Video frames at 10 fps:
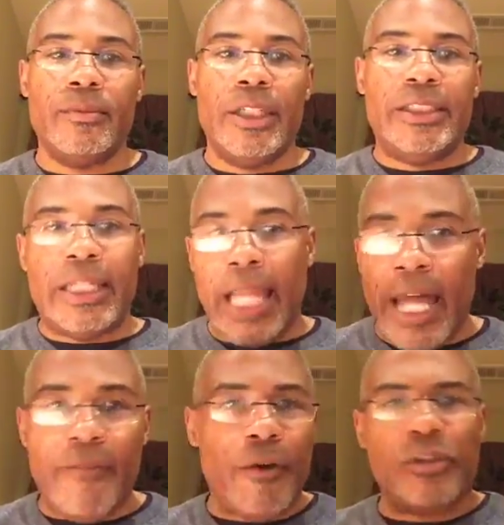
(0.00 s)
See, a
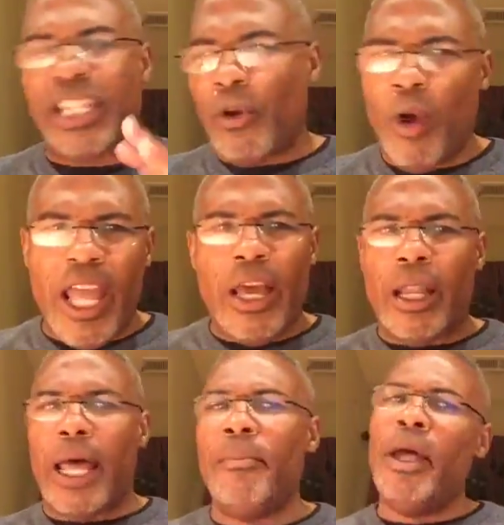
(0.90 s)
lot of folks say,
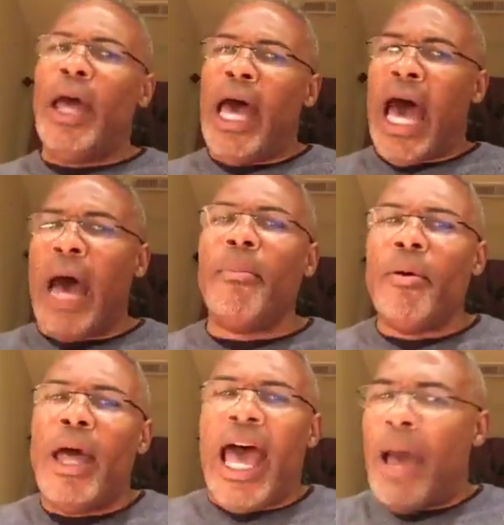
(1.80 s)
well,
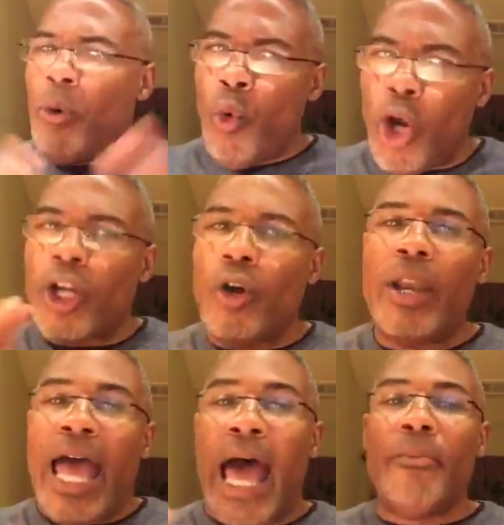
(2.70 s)
I'm gonna work on,
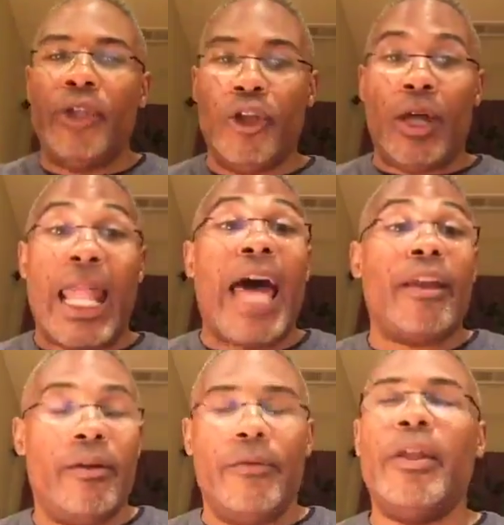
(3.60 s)
a lot
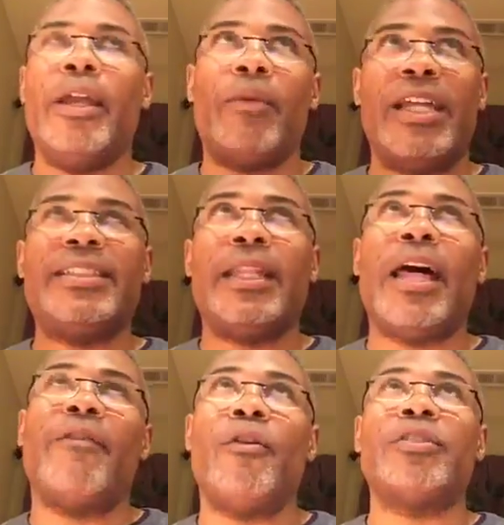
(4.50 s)
of, and when I say a
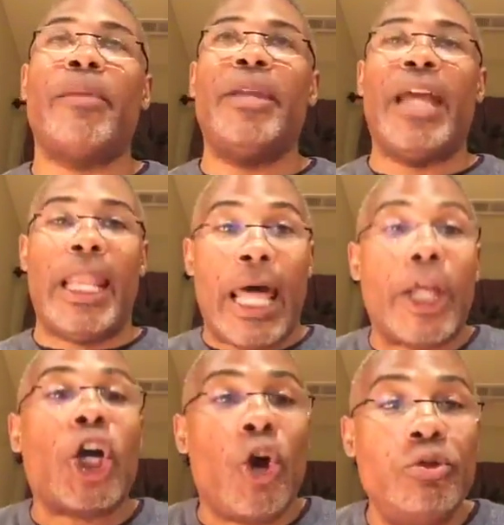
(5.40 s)
lot of folks, I mean a lot
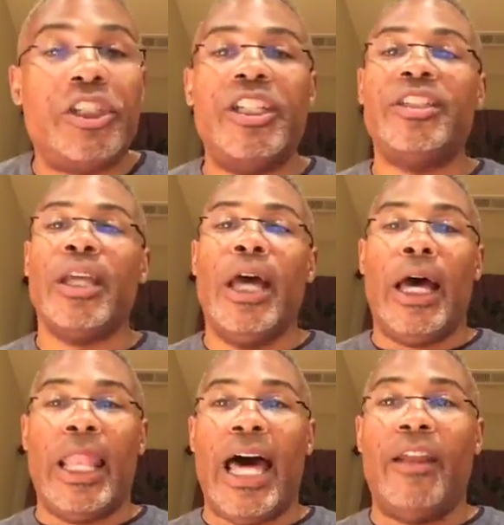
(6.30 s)
of coaches,
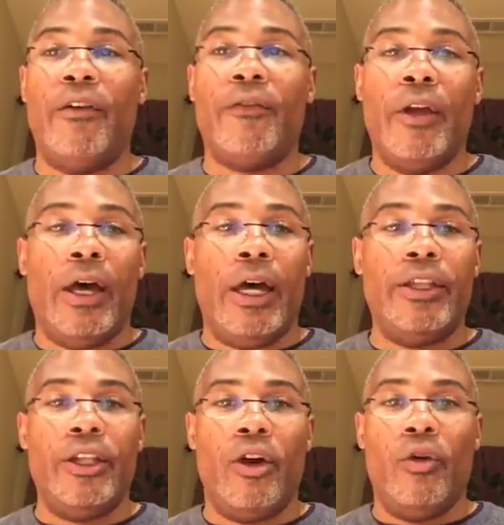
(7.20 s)
a lot of,
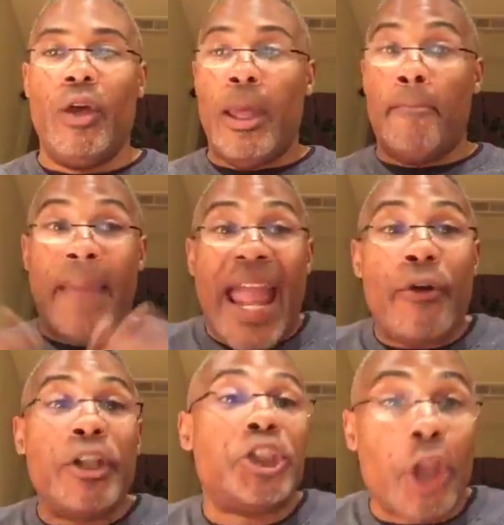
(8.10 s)

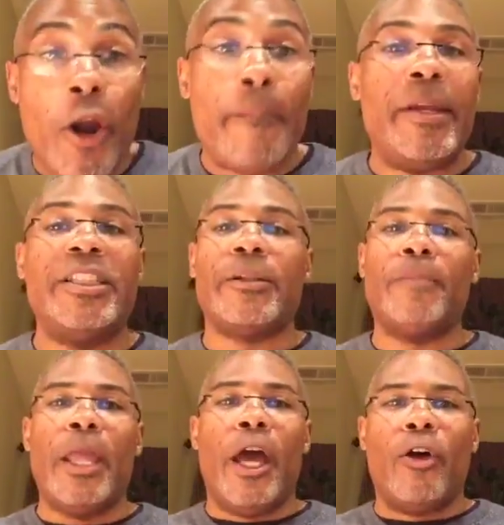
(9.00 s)
marriage therapists.
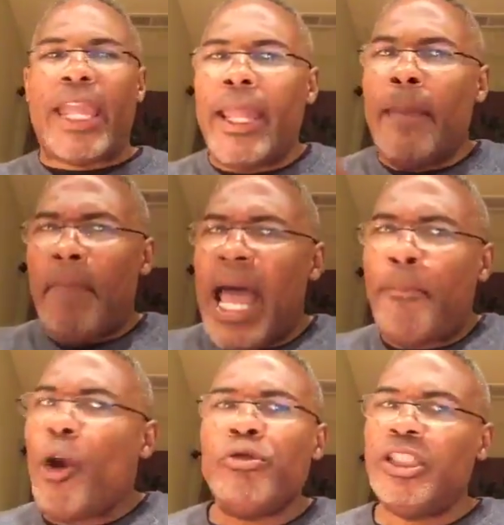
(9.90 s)
Okay, my
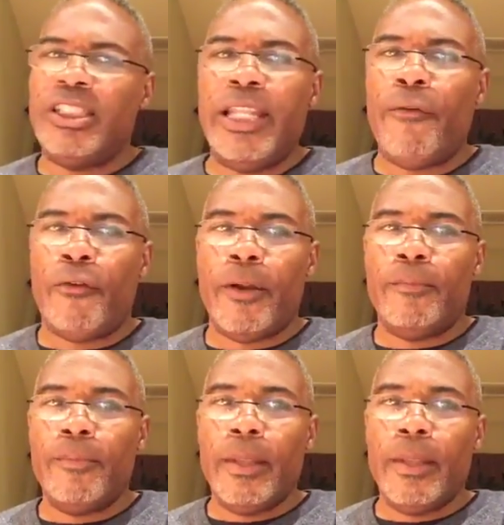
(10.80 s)
approach is different